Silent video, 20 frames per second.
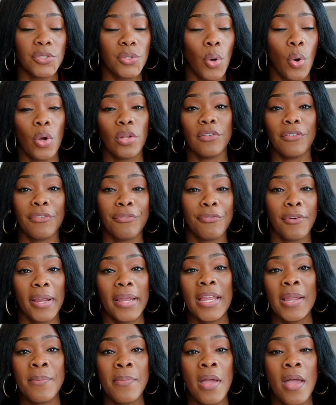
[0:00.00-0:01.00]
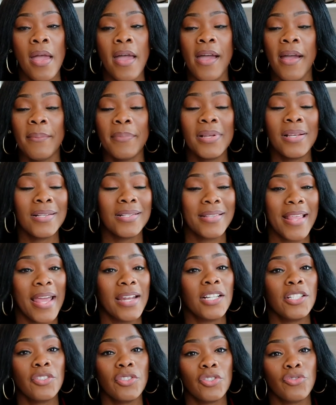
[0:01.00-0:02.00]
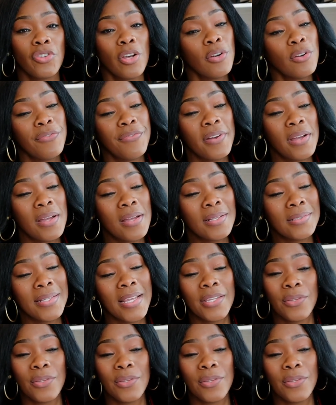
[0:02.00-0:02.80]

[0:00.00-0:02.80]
taller frame, because that is the struggle for us.